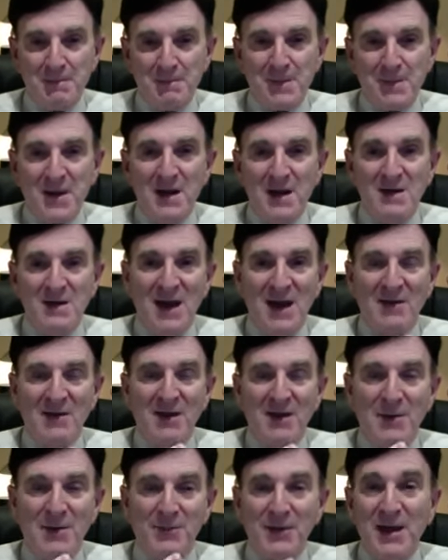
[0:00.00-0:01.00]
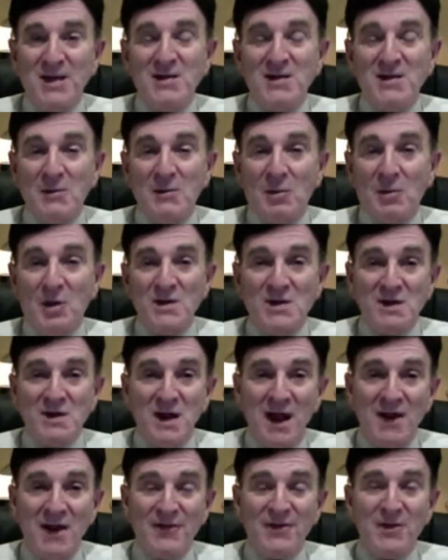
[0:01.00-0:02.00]
Now, they're placed, and once
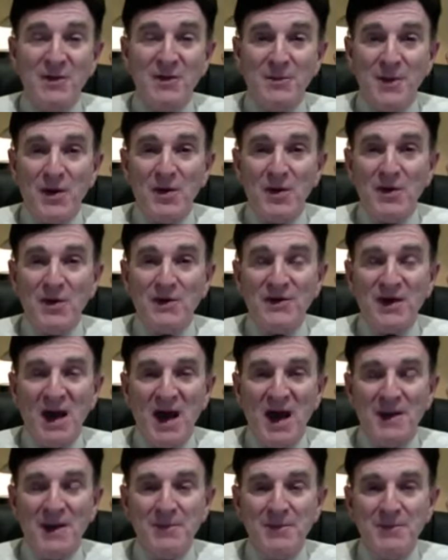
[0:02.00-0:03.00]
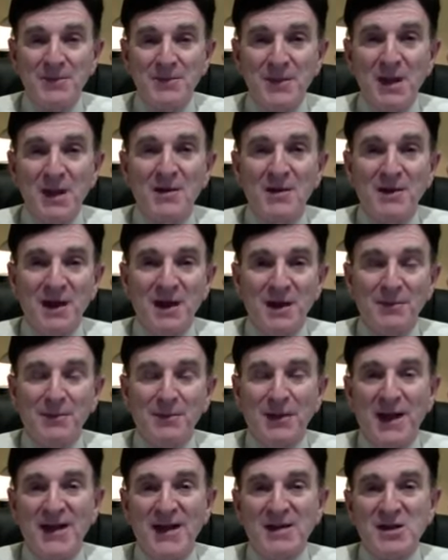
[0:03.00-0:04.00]
after the period of time, the
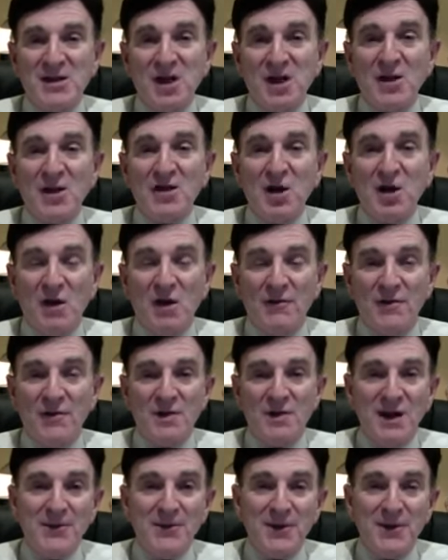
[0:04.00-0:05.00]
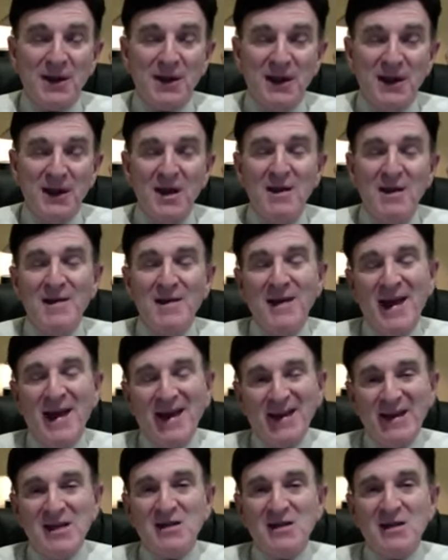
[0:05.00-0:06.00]
implant is uncovered. Typically, at
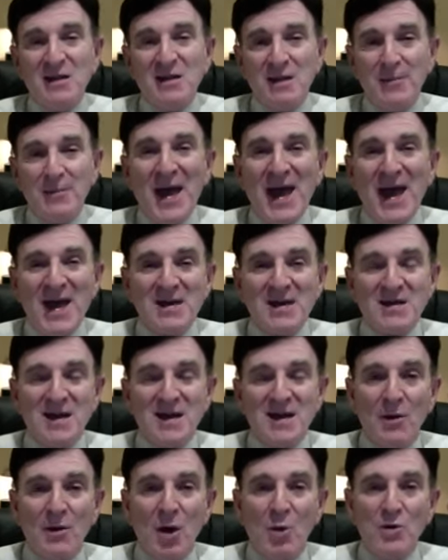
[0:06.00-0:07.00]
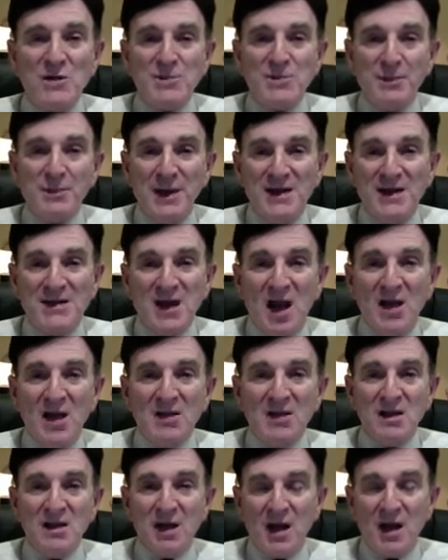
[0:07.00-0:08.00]
least in the past, they were always placed under
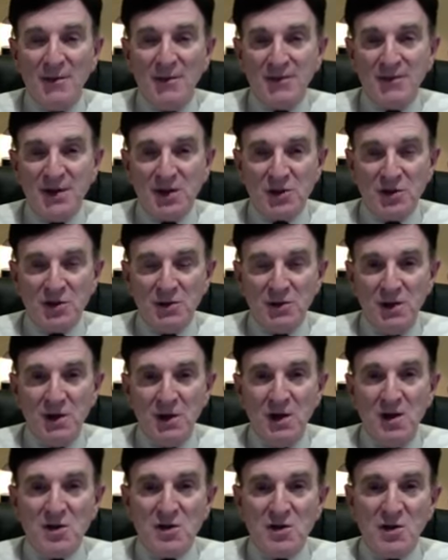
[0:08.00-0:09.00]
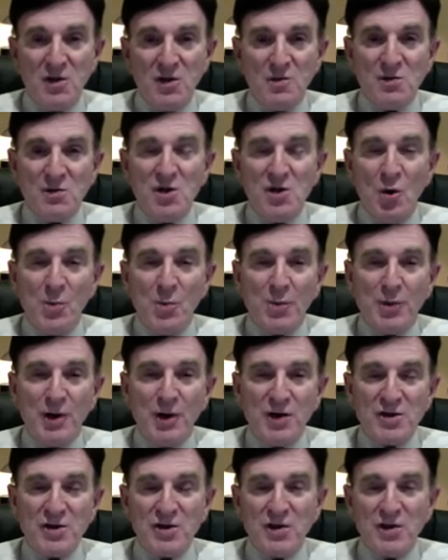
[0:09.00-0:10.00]
the gum tissue. So there was no
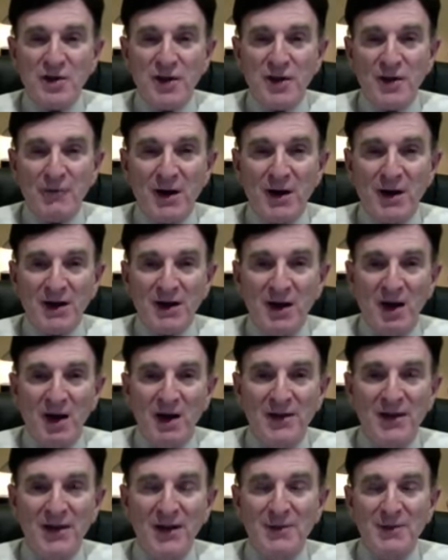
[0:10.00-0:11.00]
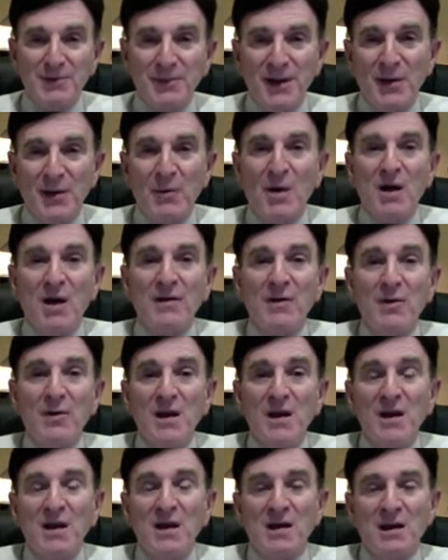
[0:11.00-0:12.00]
pressure, theoretically, on the implant while they were
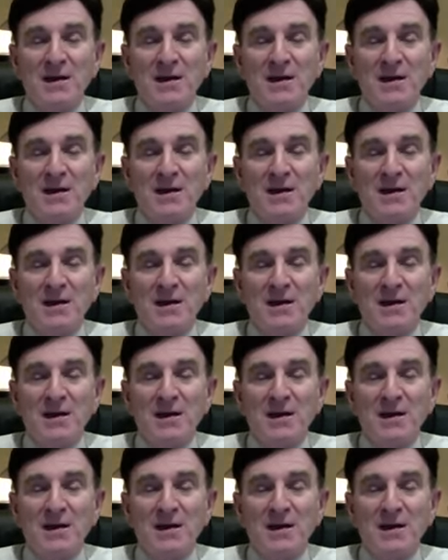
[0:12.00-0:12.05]
healing.